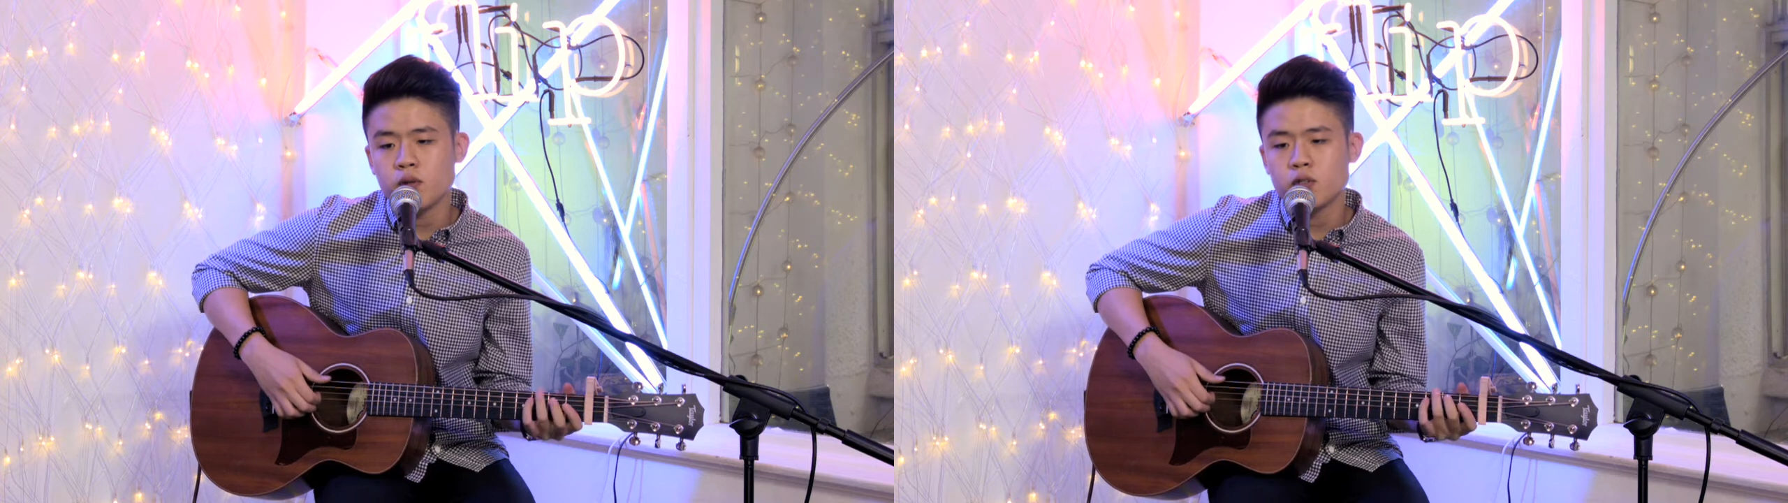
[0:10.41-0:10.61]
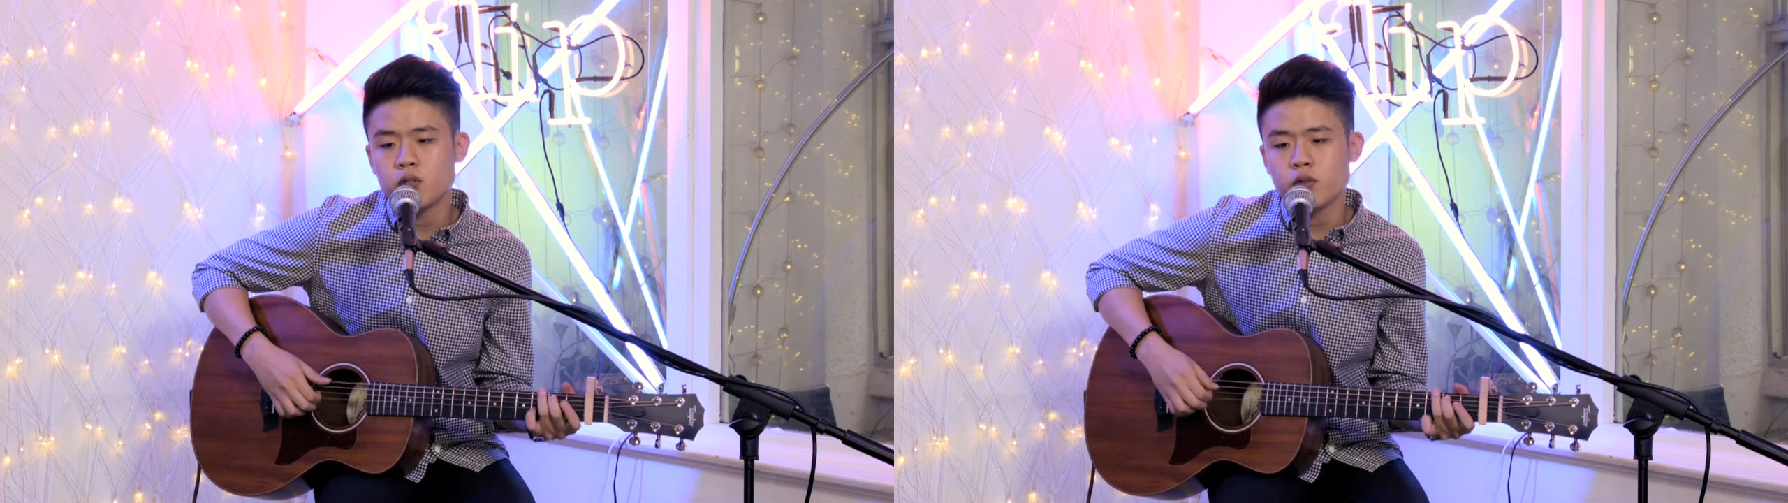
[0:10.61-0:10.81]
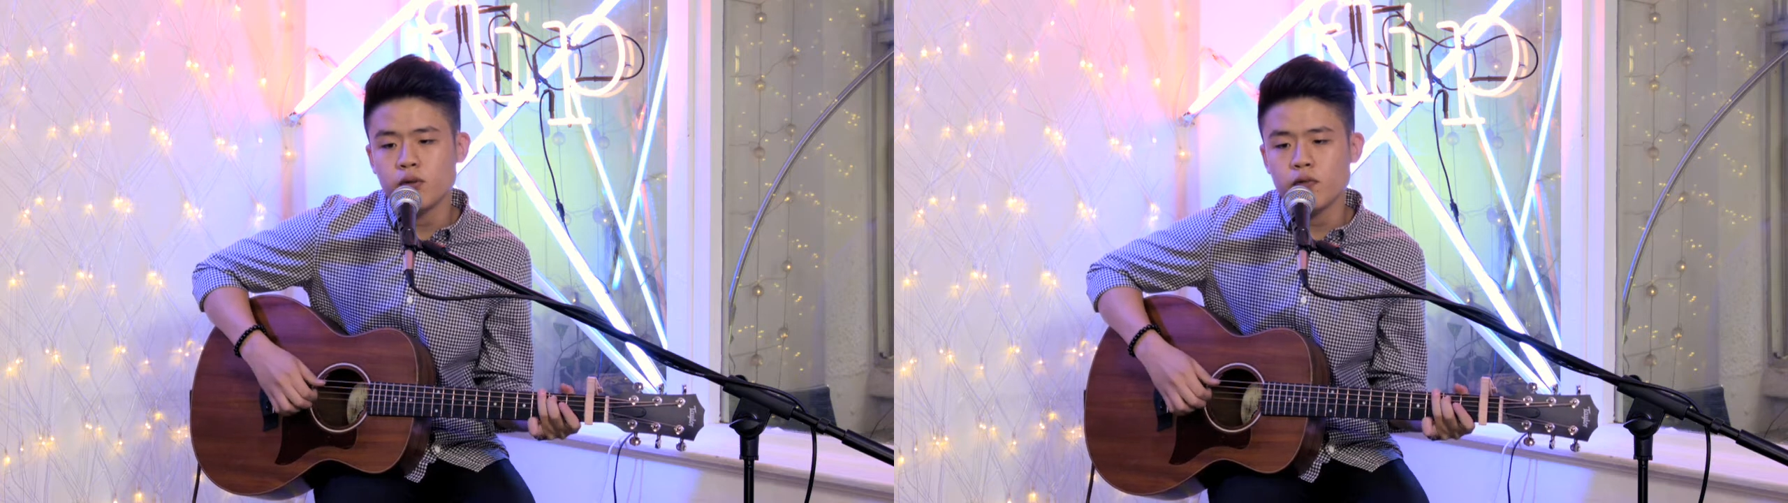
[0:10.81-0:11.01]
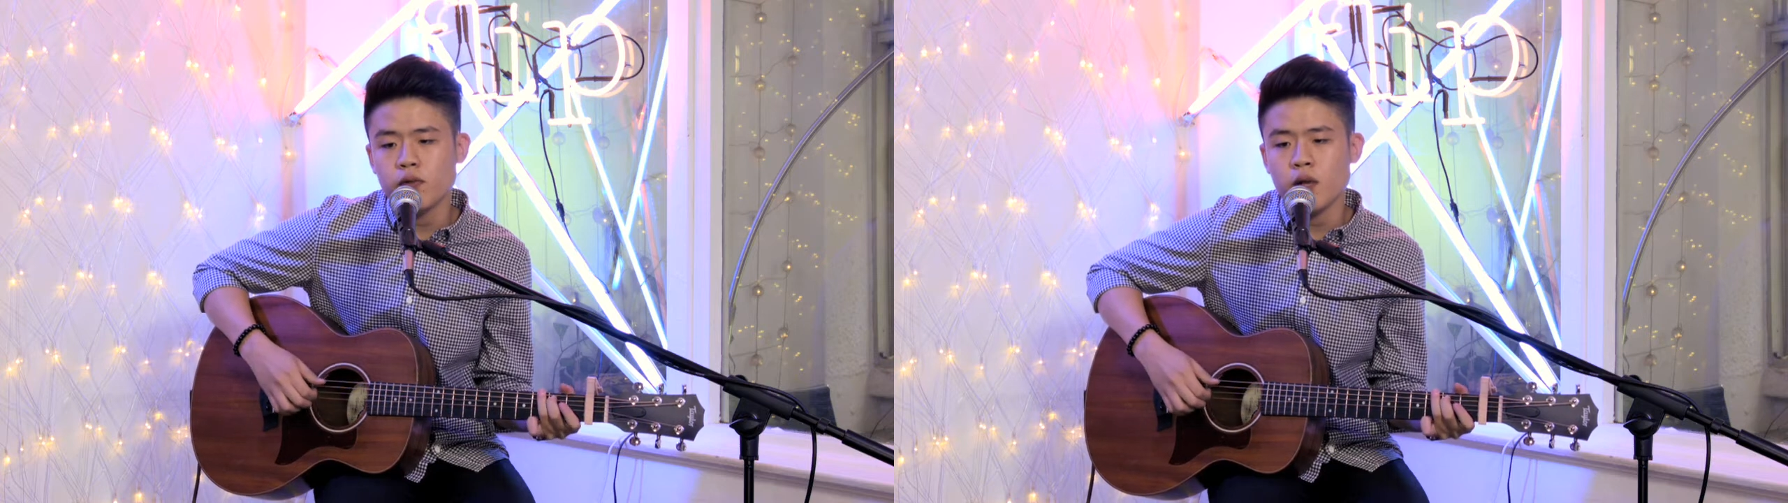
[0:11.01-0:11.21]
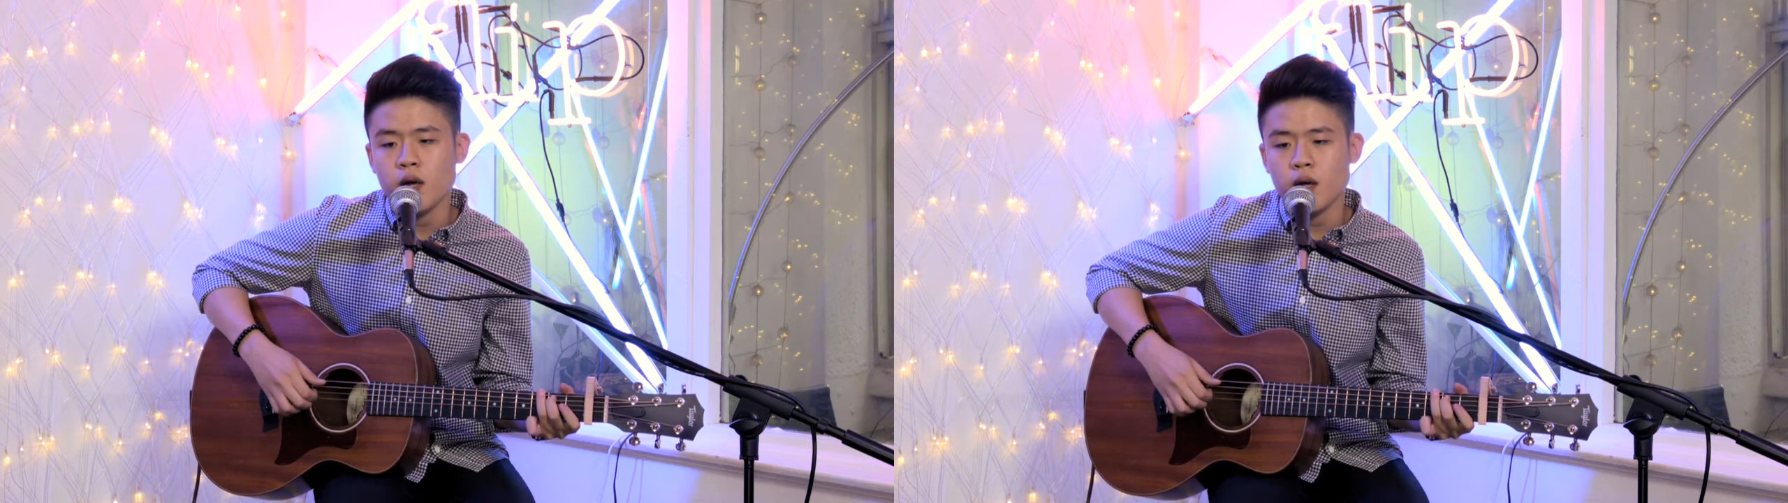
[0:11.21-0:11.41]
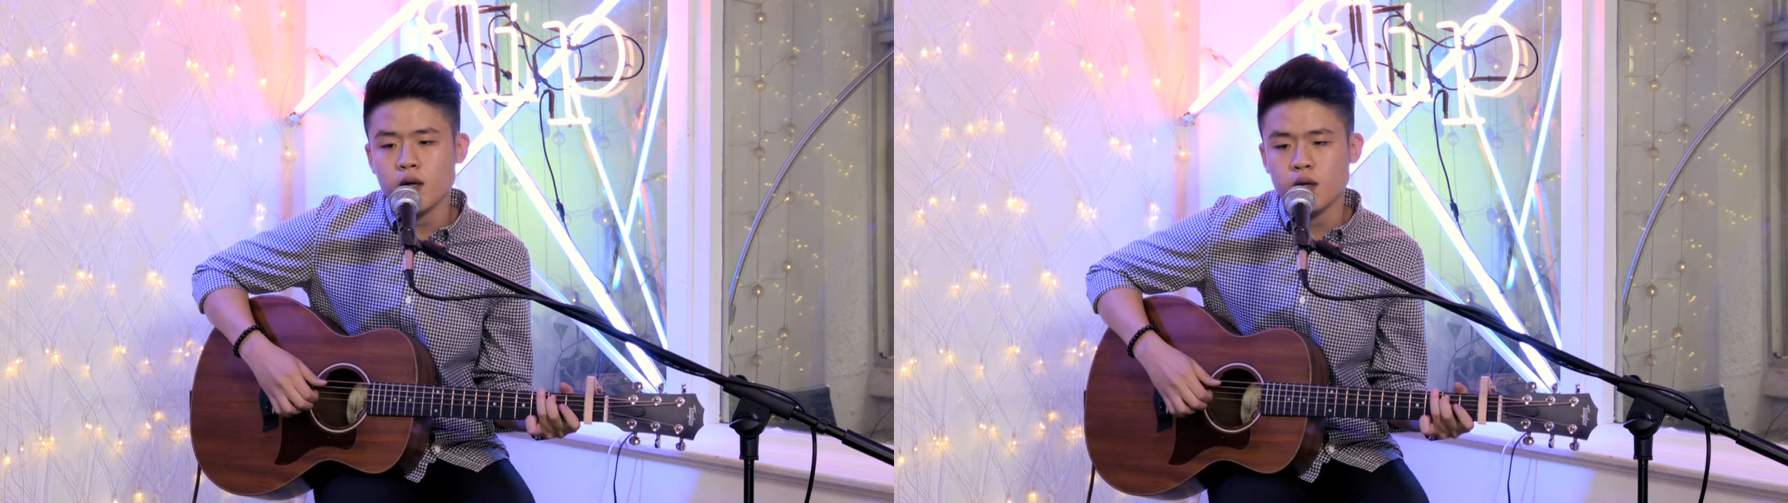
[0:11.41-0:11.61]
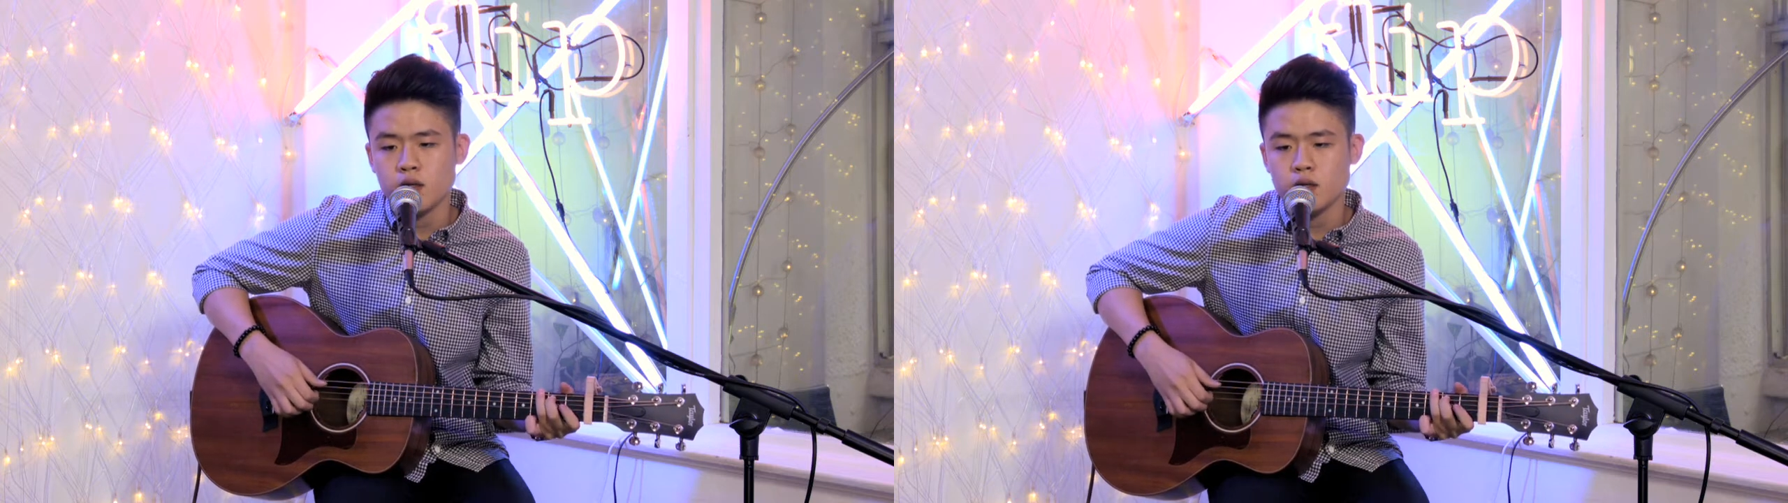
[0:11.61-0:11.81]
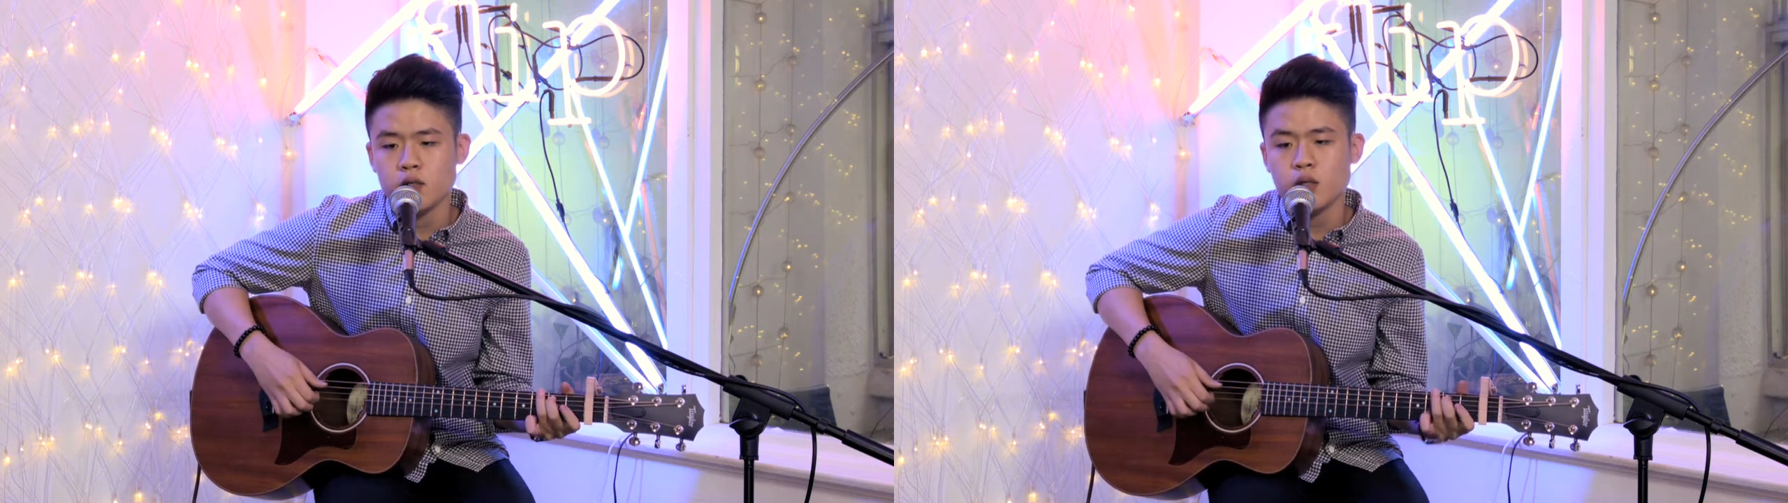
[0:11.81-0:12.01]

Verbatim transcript: the truth that is